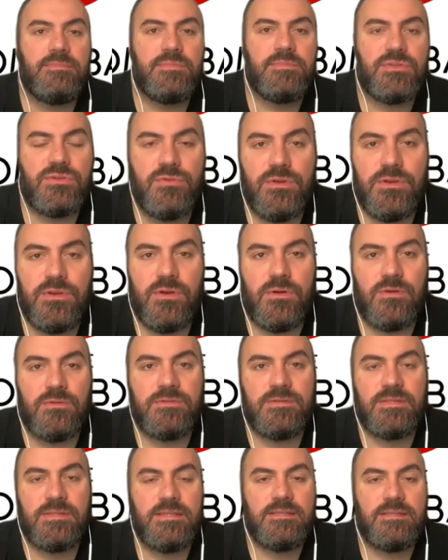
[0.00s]

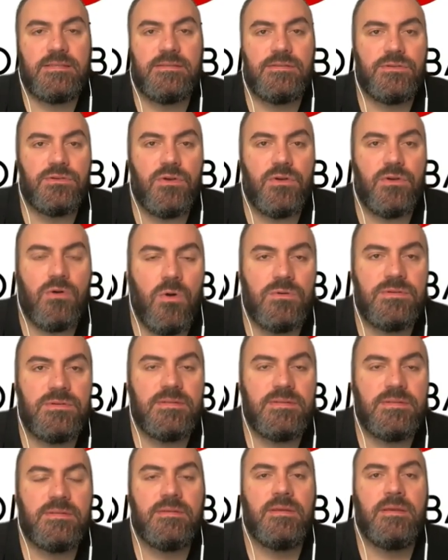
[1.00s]
Studios. This is your
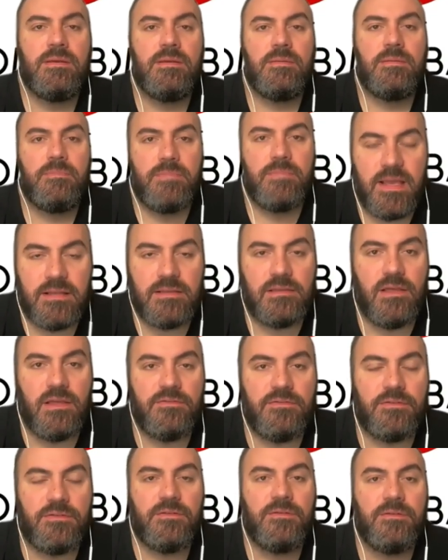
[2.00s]
host, Beck
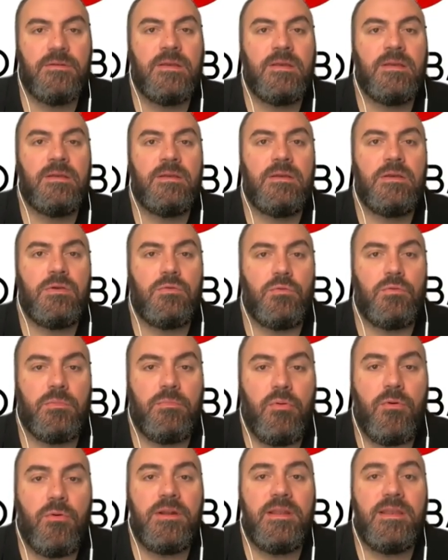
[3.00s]
Lover,
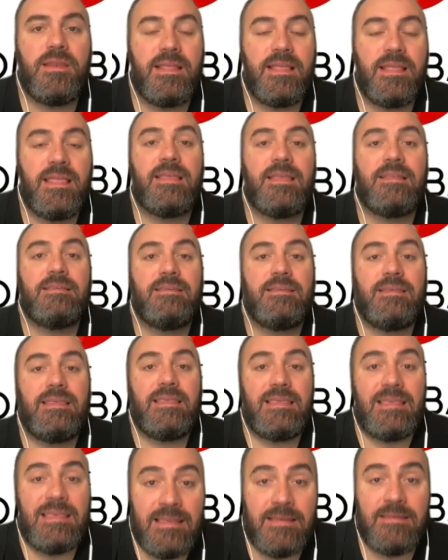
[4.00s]
reporting again
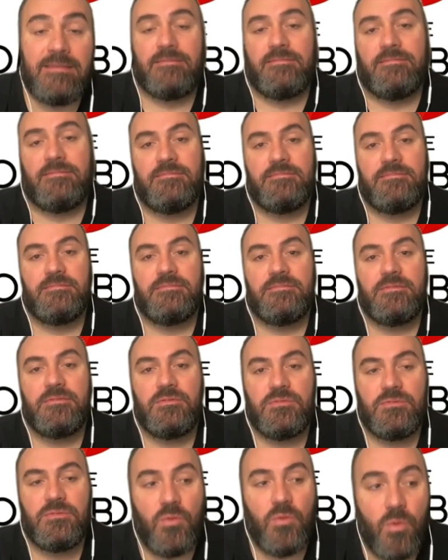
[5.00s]
in
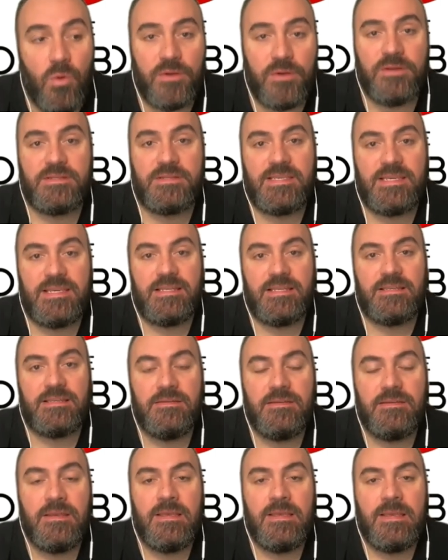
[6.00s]
quarantine.
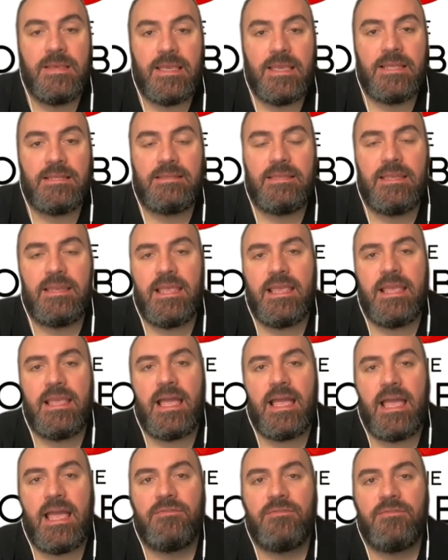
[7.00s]
And today
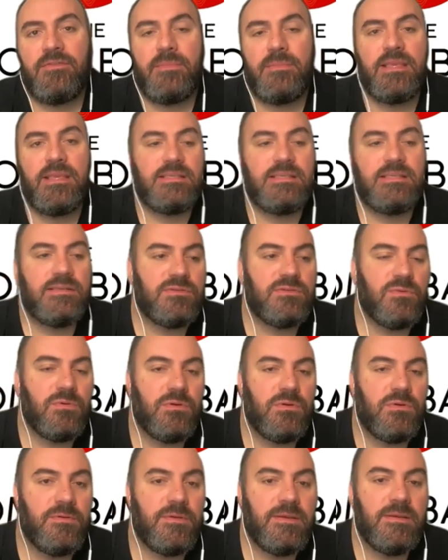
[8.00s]
I have an amazing
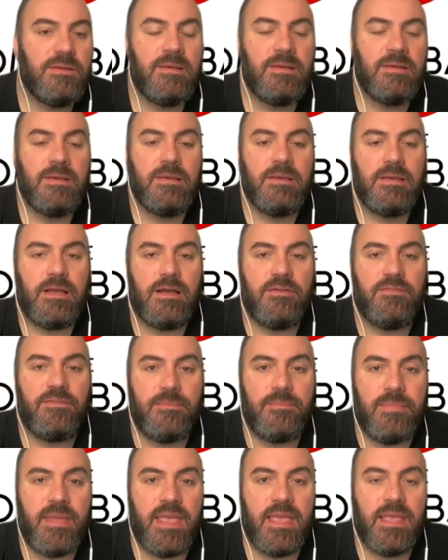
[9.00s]
story of
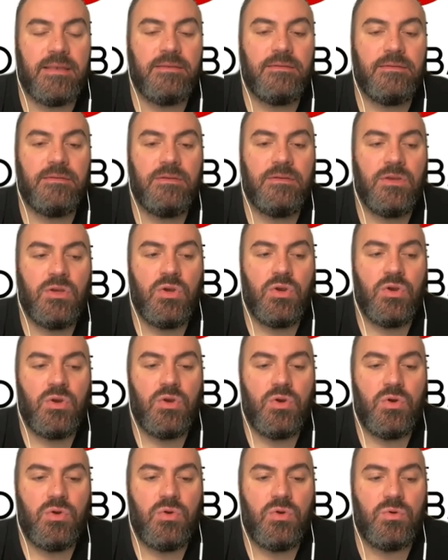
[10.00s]
a man
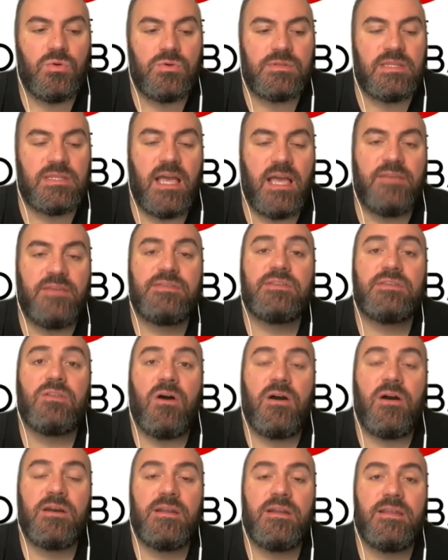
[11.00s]
whose life
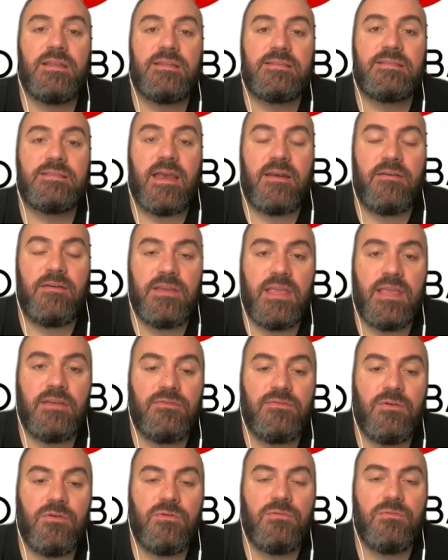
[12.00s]
started in
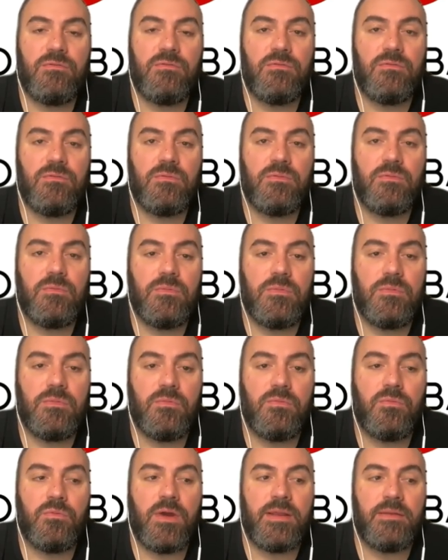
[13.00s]
Sarajevo
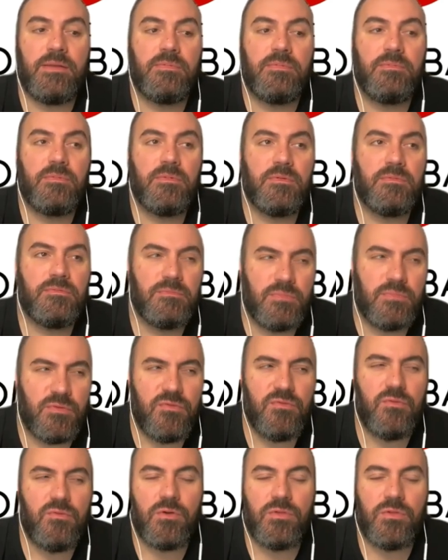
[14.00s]
right
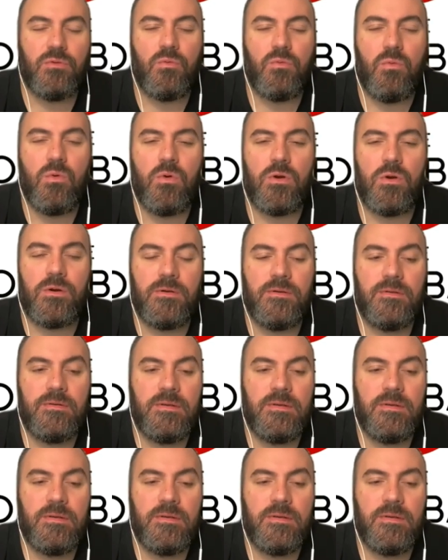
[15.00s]
before the war.